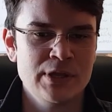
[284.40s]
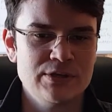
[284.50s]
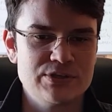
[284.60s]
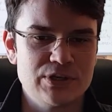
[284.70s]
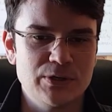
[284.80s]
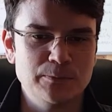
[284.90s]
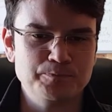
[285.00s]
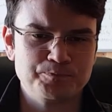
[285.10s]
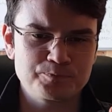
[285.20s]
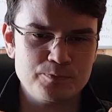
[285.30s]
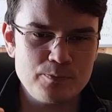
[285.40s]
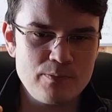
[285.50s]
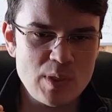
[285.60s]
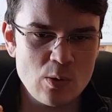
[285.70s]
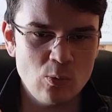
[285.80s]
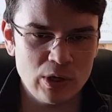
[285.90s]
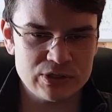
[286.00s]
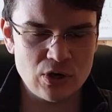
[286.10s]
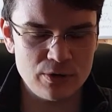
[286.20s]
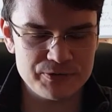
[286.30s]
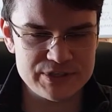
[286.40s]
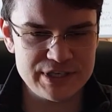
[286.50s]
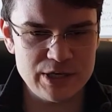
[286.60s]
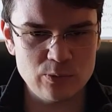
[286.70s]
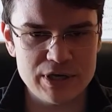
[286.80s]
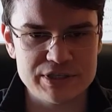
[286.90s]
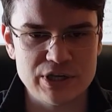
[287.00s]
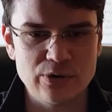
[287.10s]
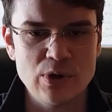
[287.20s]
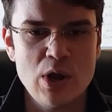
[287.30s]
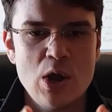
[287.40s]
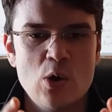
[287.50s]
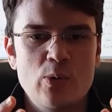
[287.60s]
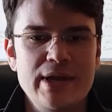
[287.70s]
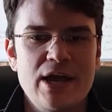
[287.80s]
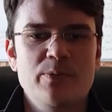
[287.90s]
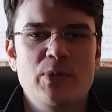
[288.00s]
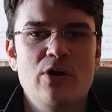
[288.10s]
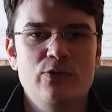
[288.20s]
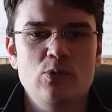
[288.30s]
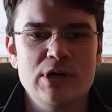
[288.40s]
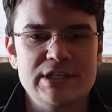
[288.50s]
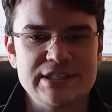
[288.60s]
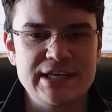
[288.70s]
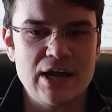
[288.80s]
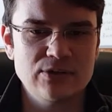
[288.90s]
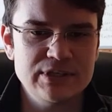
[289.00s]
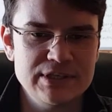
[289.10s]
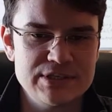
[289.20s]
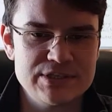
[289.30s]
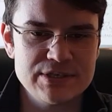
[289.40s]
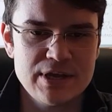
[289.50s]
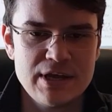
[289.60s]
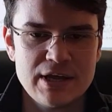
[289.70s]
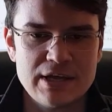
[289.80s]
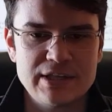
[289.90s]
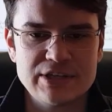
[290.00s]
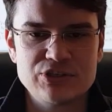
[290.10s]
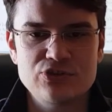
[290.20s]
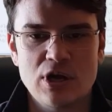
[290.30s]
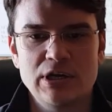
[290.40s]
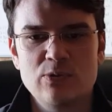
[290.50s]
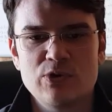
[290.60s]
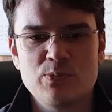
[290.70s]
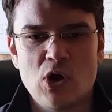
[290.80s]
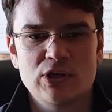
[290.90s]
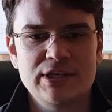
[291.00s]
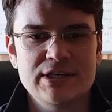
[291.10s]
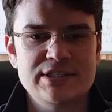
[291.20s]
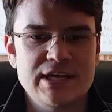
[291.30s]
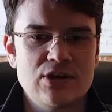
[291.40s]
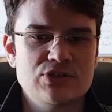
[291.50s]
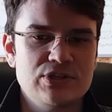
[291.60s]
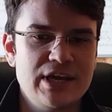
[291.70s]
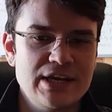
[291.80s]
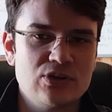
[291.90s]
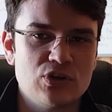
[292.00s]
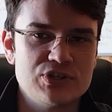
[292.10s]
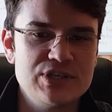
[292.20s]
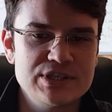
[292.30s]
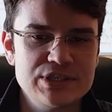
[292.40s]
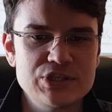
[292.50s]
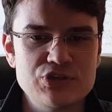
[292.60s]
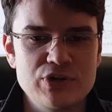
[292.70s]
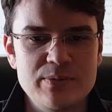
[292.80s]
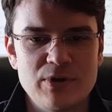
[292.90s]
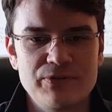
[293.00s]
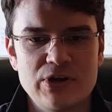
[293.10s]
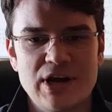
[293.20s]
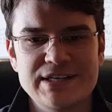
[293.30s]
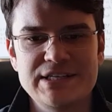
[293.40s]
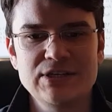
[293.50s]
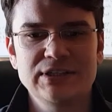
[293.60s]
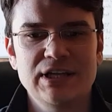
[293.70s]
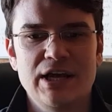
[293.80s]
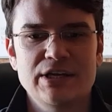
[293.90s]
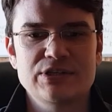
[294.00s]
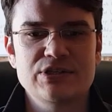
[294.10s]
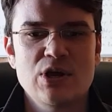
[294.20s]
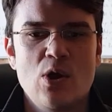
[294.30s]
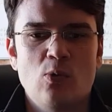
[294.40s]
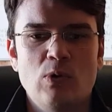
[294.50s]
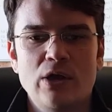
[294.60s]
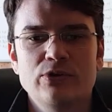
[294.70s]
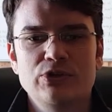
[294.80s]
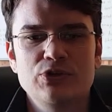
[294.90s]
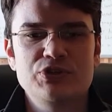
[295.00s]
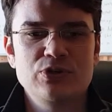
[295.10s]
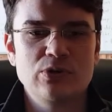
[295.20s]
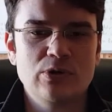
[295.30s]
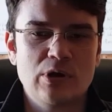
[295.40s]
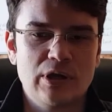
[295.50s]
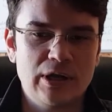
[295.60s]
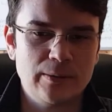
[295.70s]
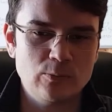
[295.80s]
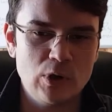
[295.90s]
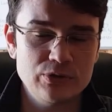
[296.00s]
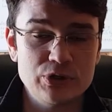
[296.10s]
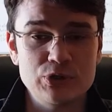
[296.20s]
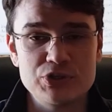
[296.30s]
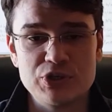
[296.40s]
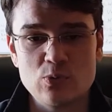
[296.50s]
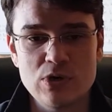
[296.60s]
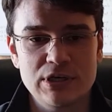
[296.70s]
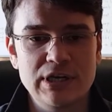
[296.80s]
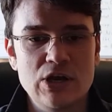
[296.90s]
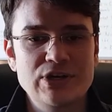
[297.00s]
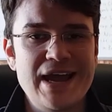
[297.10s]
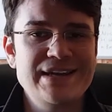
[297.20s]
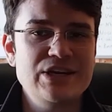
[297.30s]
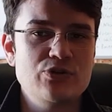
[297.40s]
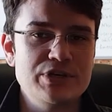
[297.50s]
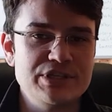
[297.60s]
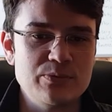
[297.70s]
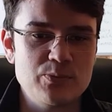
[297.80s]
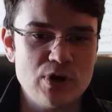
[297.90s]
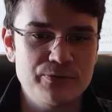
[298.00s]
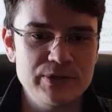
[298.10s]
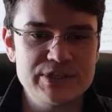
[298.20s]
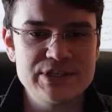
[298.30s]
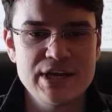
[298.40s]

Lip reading: So what our offer said was, we help overworked accountants that's struggling with marketing and sales to get a consistent stream of their ideal clients while reducing workload and increasing profits.